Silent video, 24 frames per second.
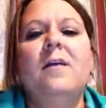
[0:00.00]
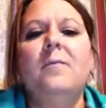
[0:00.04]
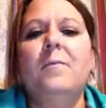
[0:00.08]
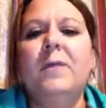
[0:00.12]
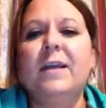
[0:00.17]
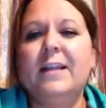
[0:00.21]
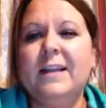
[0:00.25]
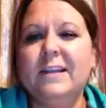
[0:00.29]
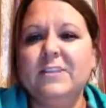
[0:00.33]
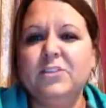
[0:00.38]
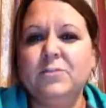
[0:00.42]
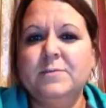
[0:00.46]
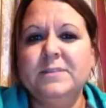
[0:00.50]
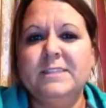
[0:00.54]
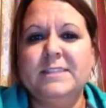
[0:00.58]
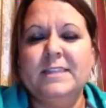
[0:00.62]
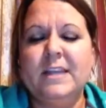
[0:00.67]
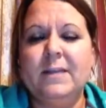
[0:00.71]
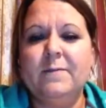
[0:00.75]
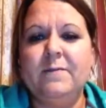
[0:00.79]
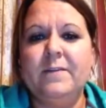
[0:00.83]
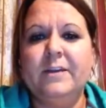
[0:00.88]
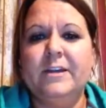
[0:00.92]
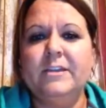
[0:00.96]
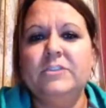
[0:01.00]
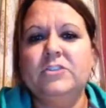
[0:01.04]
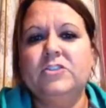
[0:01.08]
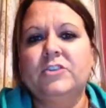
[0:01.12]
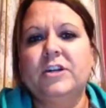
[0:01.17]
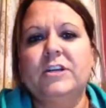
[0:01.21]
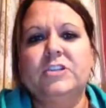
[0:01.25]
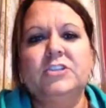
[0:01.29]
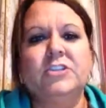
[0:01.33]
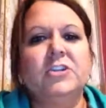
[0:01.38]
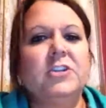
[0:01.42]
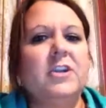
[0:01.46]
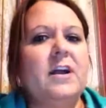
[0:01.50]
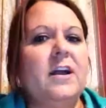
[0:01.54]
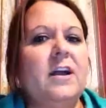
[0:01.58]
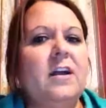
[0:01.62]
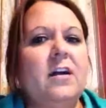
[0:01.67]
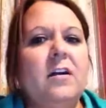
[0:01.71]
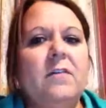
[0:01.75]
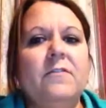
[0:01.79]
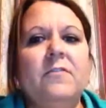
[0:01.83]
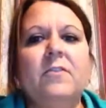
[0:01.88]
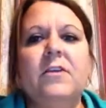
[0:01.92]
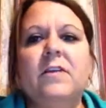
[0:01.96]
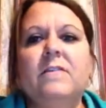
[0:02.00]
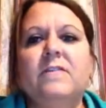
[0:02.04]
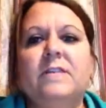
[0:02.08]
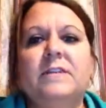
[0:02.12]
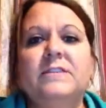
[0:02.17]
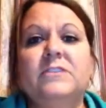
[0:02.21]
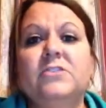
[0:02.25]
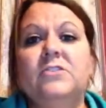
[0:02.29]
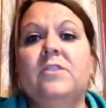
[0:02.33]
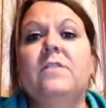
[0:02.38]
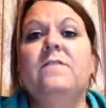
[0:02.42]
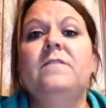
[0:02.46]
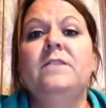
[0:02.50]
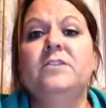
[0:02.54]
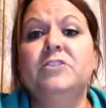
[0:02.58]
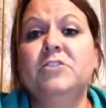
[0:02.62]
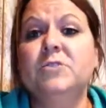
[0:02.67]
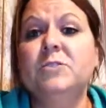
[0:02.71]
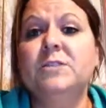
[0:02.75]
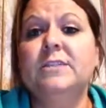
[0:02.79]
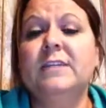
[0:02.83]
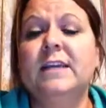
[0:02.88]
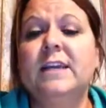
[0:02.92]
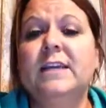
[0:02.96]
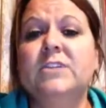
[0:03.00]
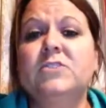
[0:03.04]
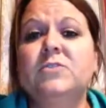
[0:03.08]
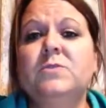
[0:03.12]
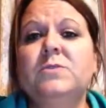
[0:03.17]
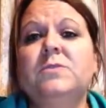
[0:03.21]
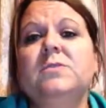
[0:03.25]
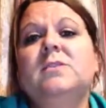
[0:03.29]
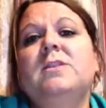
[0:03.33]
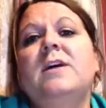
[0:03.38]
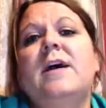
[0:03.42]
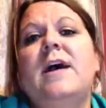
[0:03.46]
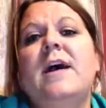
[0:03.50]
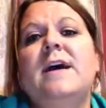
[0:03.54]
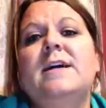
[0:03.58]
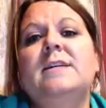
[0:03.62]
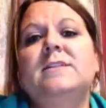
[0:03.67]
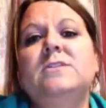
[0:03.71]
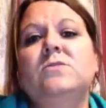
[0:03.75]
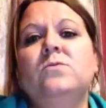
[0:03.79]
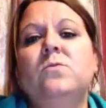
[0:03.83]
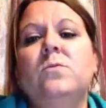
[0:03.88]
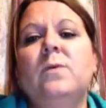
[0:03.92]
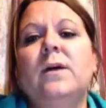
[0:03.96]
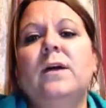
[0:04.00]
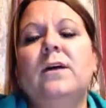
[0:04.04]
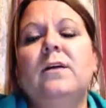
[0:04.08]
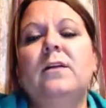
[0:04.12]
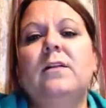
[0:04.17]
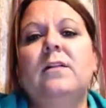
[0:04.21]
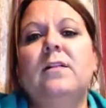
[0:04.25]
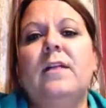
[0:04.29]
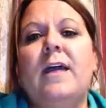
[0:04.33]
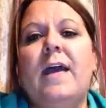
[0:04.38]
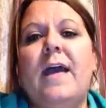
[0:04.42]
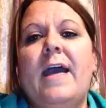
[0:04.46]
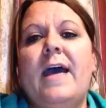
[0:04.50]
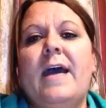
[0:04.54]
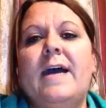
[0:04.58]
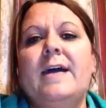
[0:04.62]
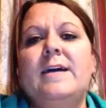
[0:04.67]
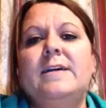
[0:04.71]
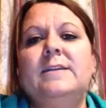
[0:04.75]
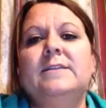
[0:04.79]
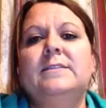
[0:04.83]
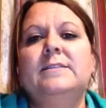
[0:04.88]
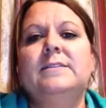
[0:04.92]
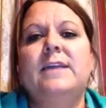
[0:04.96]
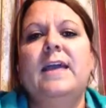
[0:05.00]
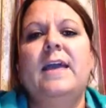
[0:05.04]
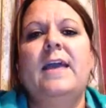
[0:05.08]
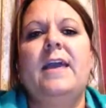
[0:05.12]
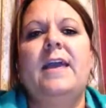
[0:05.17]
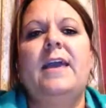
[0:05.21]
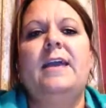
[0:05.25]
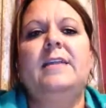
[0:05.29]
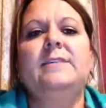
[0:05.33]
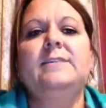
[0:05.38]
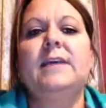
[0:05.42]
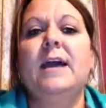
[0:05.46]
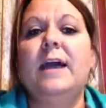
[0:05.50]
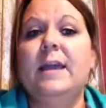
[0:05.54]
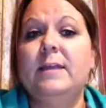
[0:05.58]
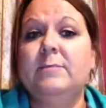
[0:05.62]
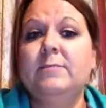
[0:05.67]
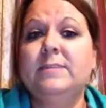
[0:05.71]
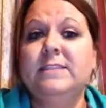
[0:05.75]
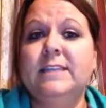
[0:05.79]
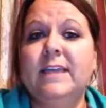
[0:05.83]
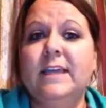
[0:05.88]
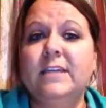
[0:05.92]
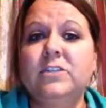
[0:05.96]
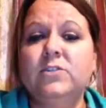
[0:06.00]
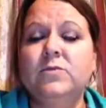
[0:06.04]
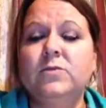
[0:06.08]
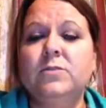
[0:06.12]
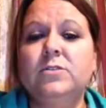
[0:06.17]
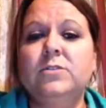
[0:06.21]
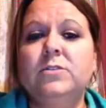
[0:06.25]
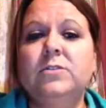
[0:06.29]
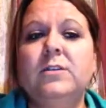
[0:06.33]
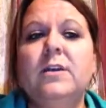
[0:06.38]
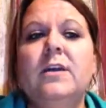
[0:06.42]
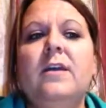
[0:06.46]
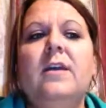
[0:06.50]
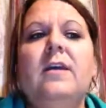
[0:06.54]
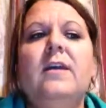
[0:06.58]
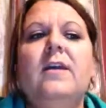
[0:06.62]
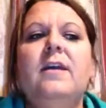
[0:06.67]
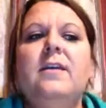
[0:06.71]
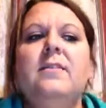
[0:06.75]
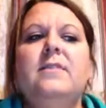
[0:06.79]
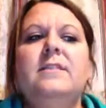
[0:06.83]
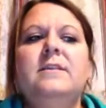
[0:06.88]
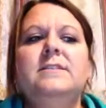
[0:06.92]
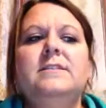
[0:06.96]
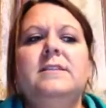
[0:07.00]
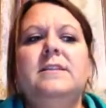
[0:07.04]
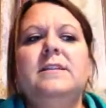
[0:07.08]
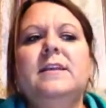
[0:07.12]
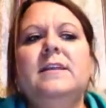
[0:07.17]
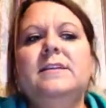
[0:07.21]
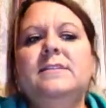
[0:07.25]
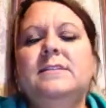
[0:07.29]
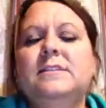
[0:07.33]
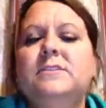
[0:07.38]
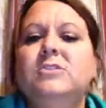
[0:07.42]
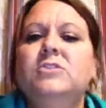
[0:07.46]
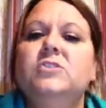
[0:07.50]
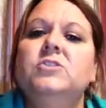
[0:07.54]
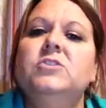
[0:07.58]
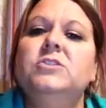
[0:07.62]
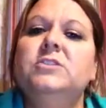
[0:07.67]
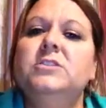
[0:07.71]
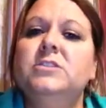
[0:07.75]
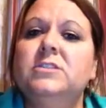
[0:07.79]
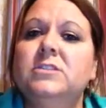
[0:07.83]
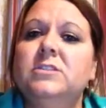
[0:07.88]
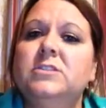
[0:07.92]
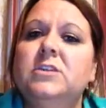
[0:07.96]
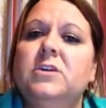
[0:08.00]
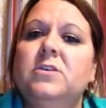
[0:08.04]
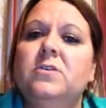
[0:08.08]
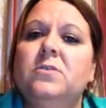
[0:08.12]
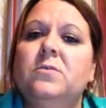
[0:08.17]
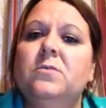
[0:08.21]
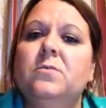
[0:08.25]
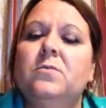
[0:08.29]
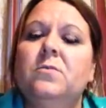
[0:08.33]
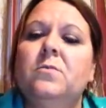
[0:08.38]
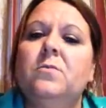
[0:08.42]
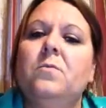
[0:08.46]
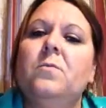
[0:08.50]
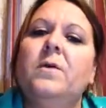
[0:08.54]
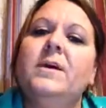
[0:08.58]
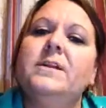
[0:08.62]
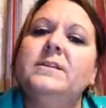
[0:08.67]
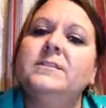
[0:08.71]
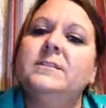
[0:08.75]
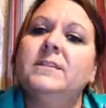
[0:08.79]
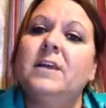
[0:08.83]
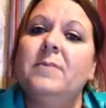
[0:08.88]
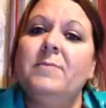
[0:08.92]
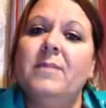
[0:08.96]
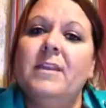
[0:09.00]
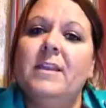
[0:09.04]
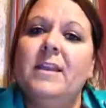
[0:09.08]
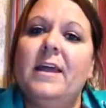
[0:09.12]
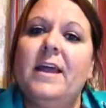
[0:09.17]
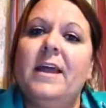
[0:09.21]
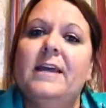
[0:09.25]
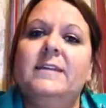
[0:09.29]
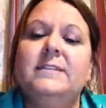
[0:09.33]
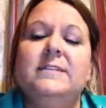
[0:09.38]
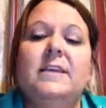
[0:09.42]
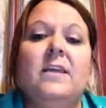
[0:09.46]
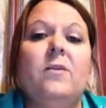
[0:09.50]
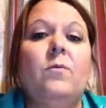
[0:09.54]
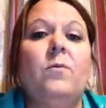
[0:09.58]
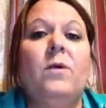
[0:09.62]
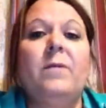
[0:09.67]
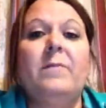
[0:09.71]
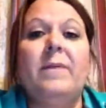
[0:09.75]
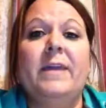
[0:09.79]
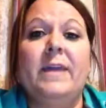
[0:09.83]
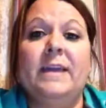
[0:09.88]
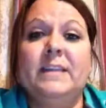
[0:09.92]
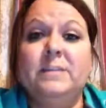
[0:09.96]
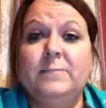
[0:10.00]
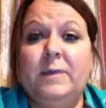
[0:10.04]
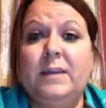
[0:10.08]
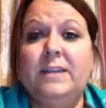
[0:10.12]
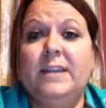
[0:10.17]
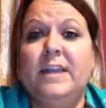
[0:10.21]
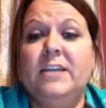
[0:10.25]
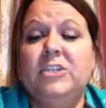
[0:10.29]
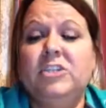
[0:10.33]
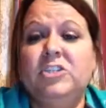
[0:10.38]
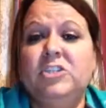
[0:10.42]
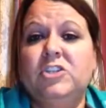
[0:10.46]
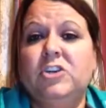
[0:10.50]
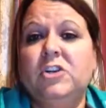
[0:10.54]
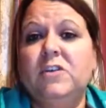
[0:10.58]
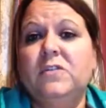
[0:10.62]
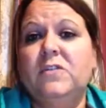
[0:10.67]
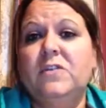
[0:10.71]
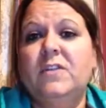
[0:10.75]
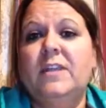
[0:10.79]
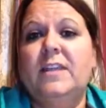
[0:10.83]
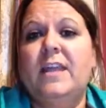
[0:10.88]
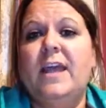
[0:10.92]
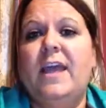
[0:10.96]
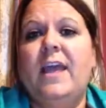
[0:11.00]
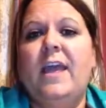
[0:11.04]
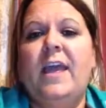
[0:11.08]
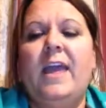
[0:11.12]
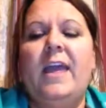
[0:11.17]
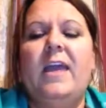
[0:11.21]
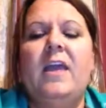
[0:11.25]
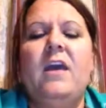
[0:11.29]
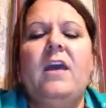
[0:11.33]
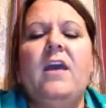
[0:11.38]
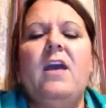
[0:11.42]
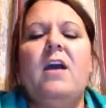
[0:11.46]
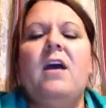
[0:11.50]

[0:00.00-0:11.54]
My classroom is set up very structured. I offer a visual schedule as well as a time schedule. This allows the students to know what is coming next and what my expectations are for the day.